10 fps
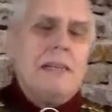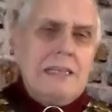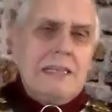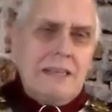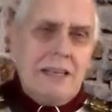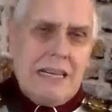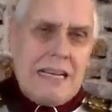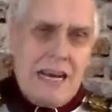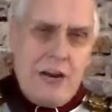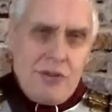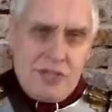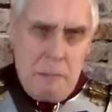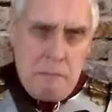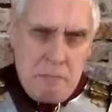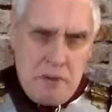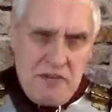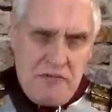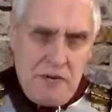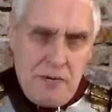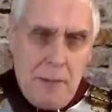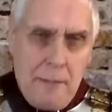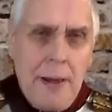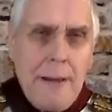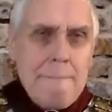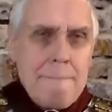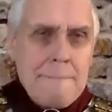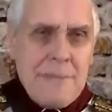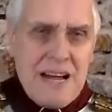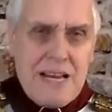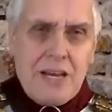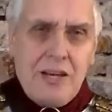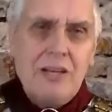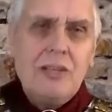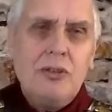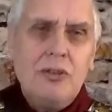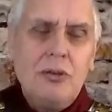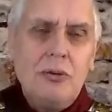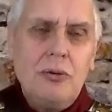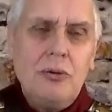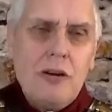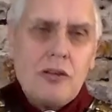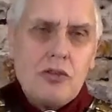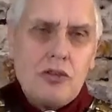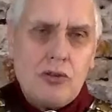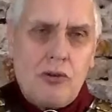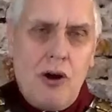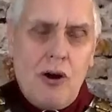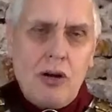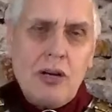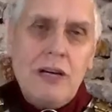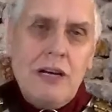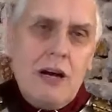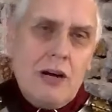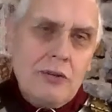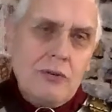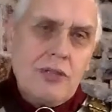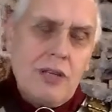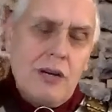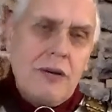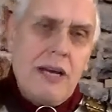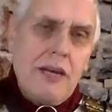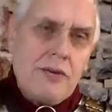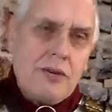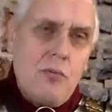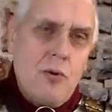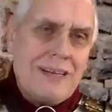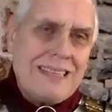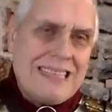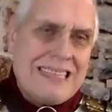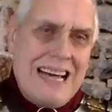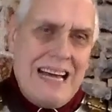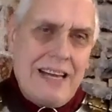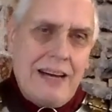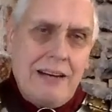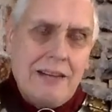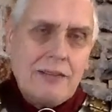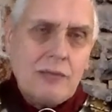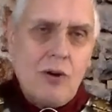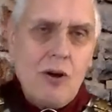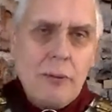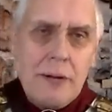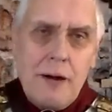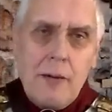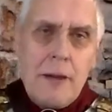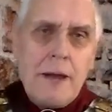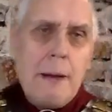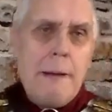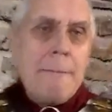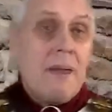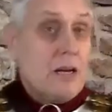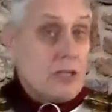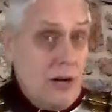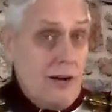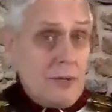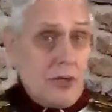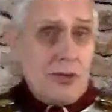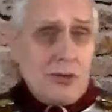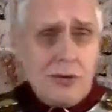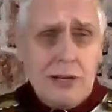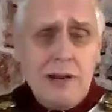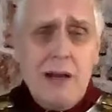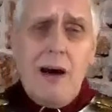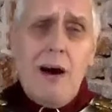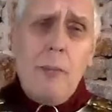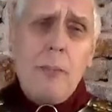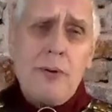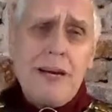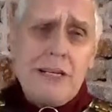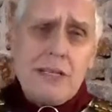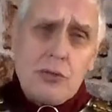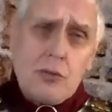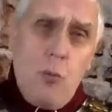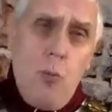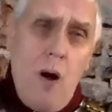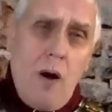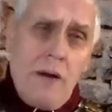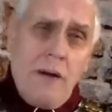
The idea is to beef you up, make you strong, and also get you to work together. The Roman army, as armies should, operate as one.